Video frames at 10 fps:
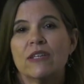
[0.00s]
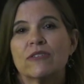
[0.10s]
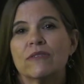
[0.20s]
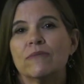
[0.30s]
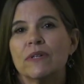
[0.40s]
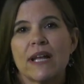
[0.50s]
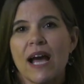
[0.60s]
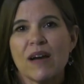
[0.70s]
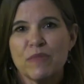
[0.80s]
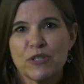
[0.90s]
So what
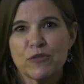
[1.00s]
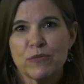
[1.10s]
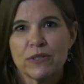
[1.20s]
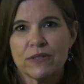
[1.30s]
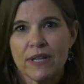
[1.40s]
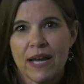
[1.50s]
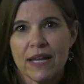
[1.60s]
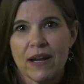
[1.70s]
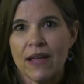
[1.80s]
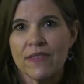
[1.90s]
happens when you're
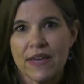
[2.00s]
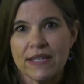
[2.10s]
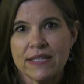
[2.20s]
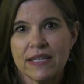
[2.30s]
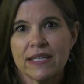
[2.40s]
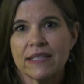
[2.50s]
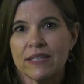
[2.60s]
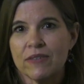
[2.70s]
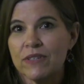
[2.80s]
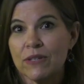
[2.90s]
not authentic and
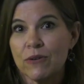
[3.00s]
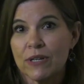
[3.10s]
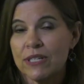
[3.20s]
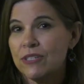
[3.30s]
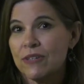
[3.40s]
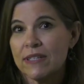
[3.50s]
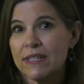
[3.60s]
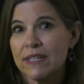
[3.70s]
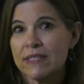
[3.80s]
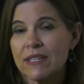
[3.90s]
living according to your
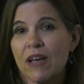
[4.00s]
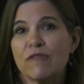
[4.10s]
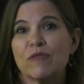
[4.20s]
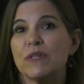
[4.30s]
authentic self?